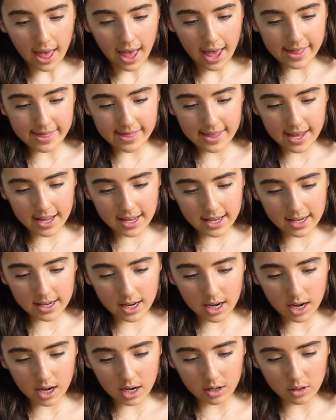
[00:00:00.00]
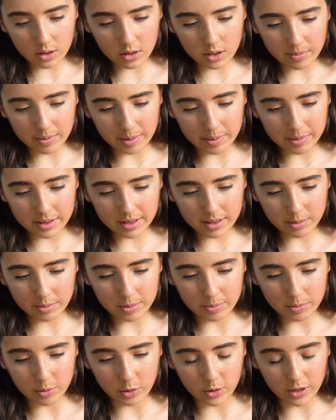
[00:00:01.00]
and then, oh, maybe a little
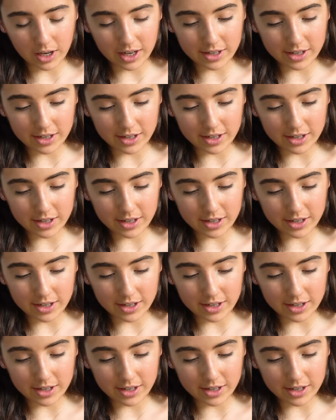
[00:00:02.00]
bit more.